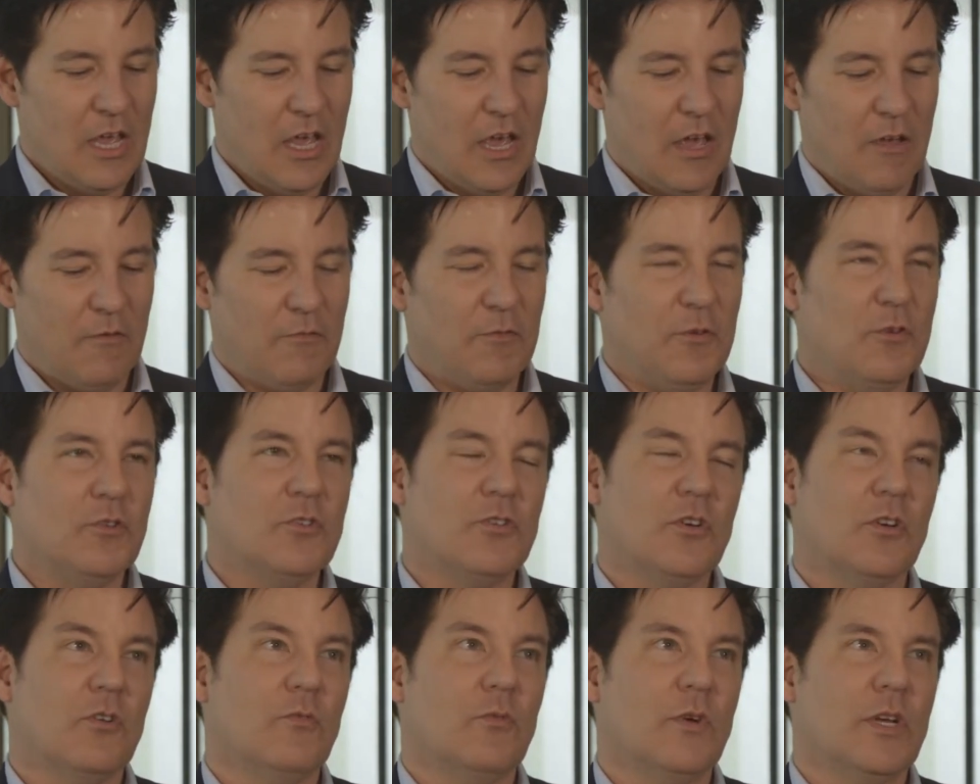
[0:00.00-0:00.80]
A
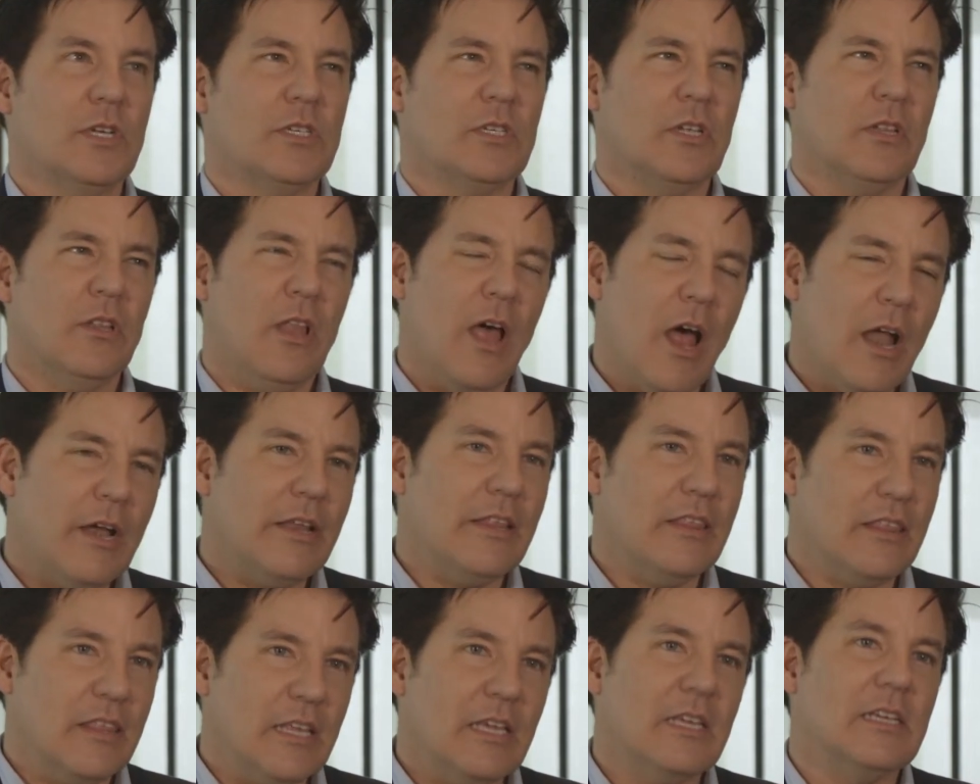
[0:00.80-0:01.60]
future in which a lot
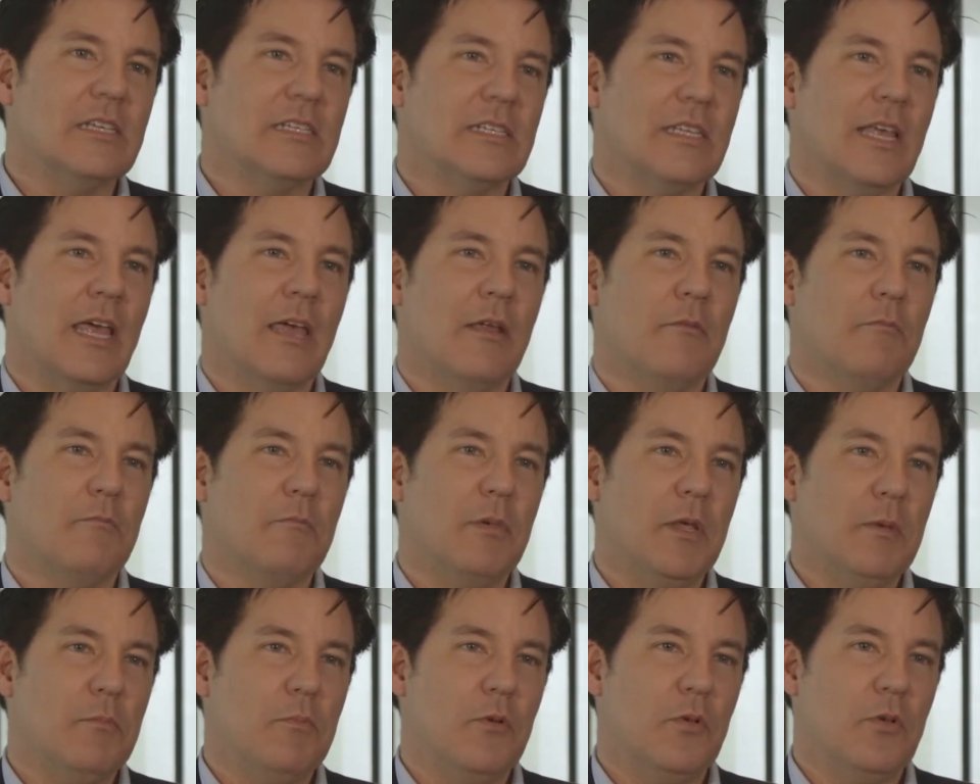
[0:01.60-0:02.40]
of things that
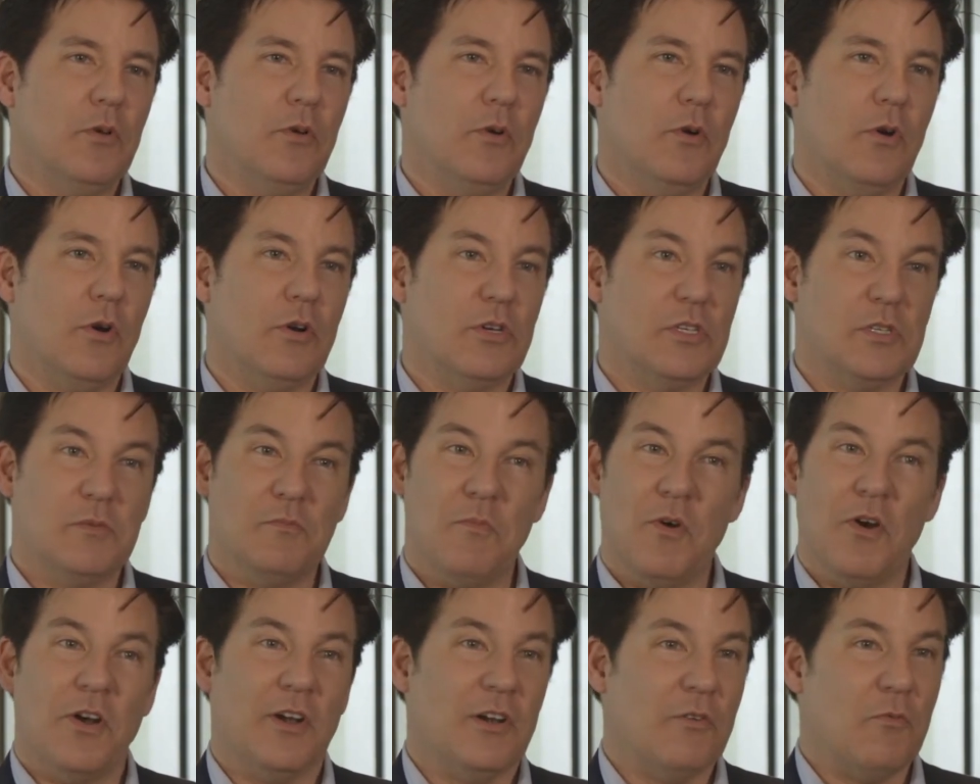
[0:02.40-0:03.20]
people who are
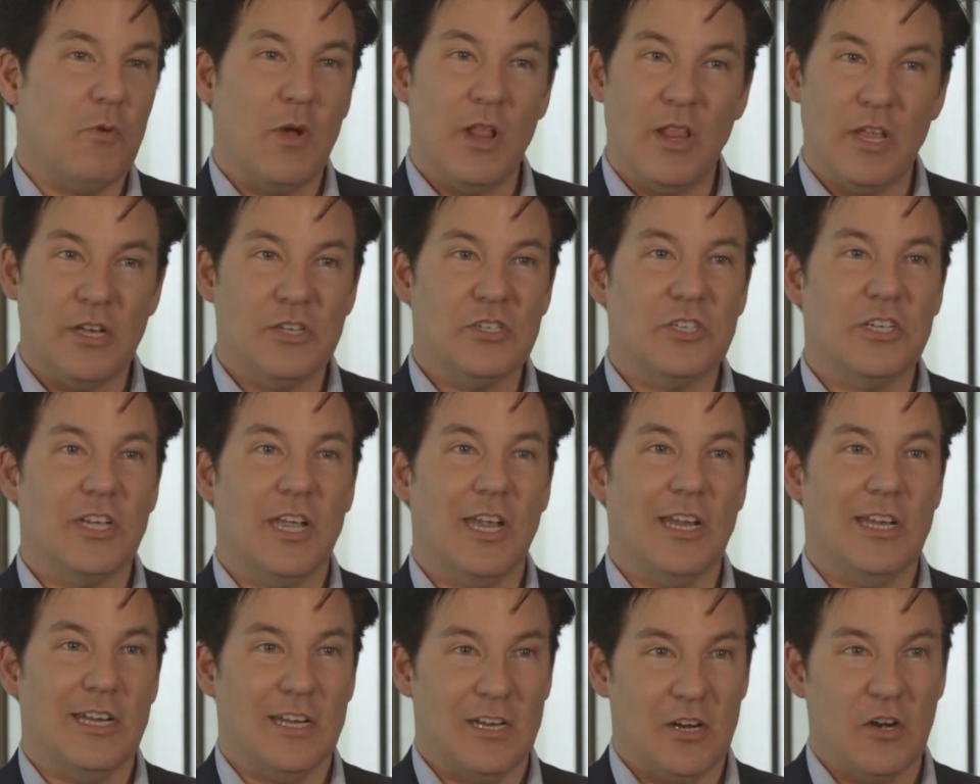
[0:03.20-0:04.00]
smart and
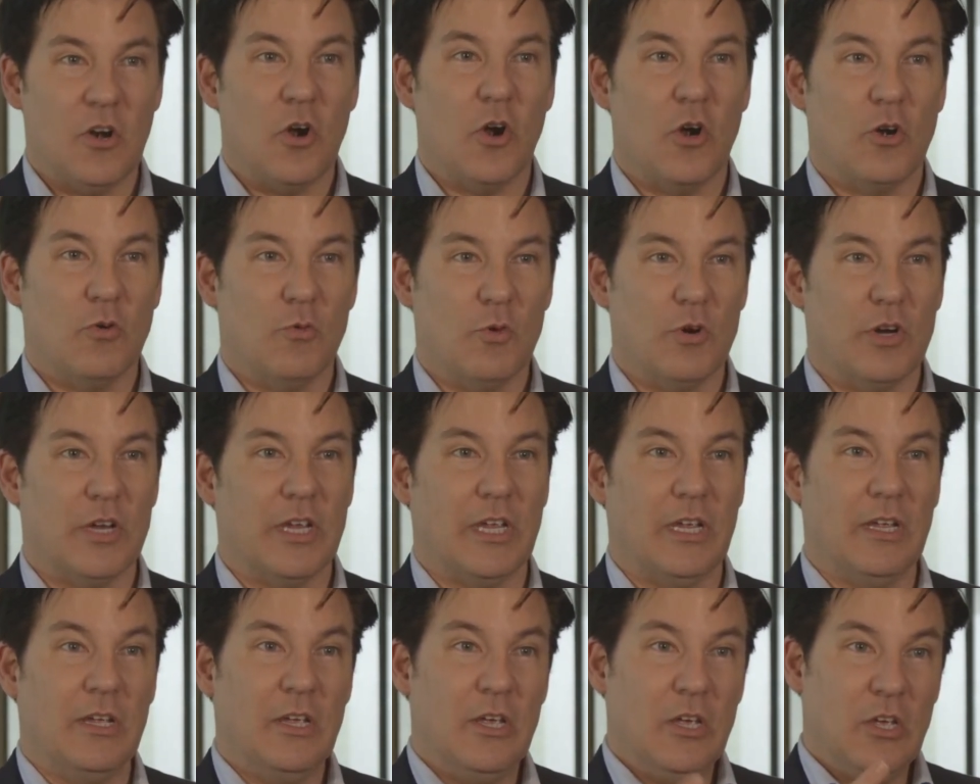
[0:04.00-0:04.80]
well-educated and
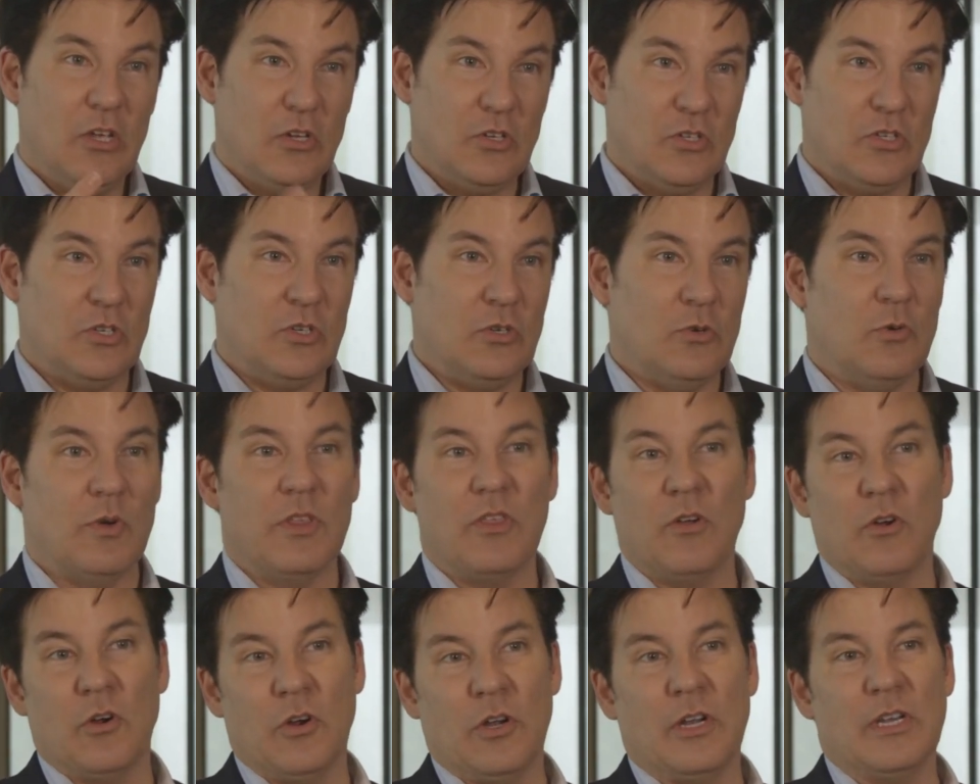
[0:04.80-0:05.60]
hardworking do
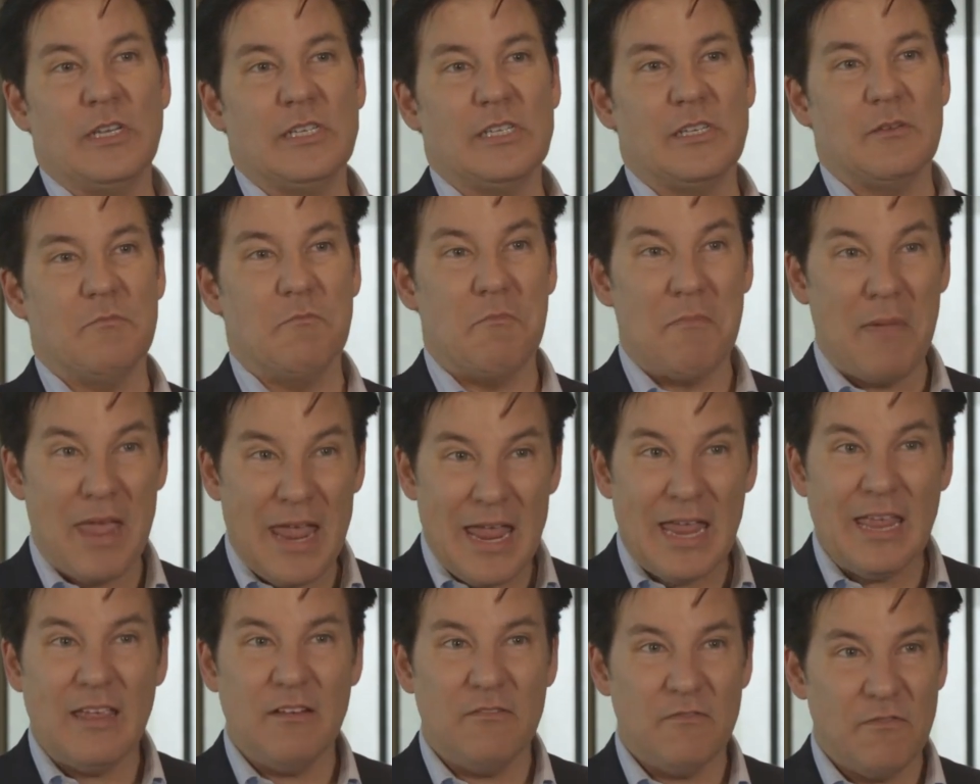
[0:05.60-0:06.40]
with earnest
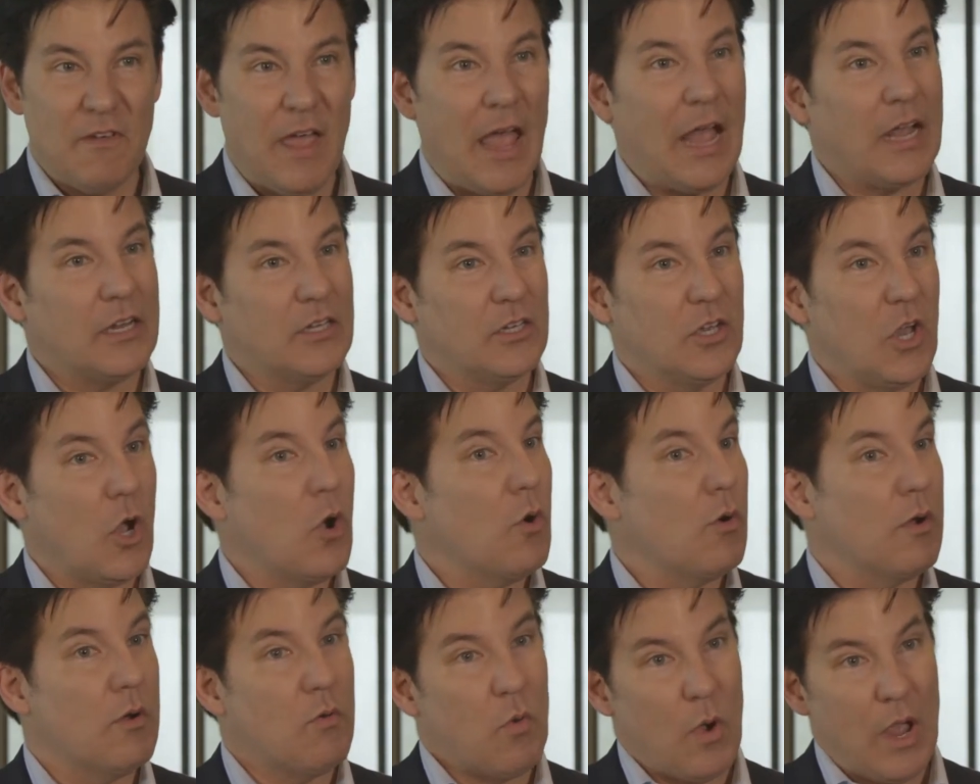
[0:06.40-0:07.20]
may in fact
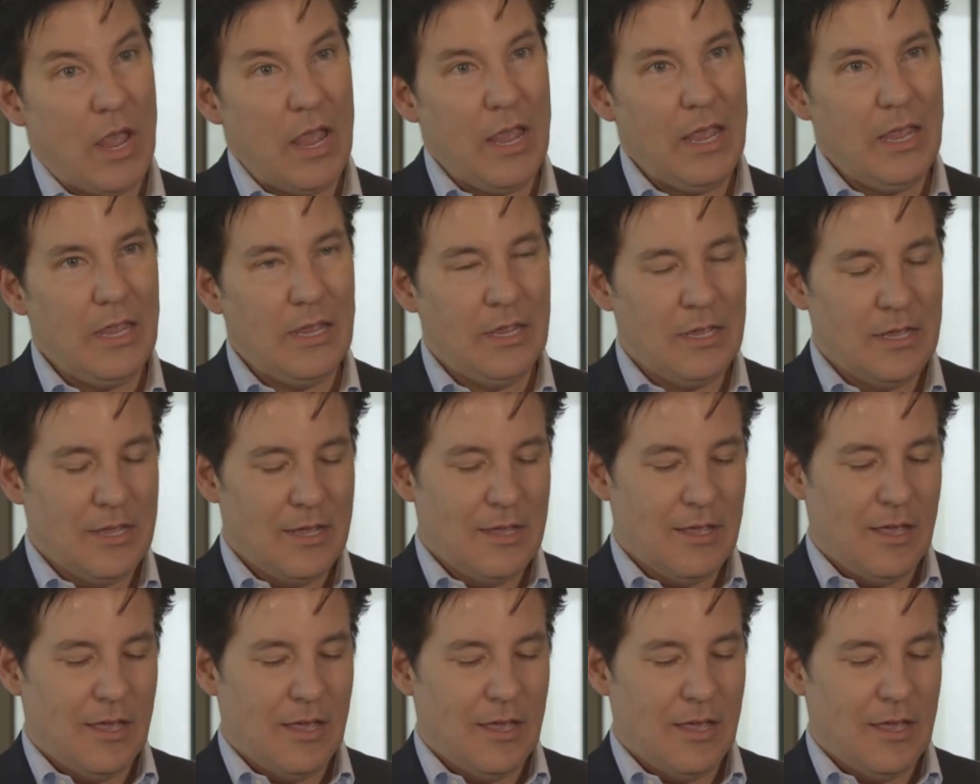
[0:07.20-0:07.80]
go away,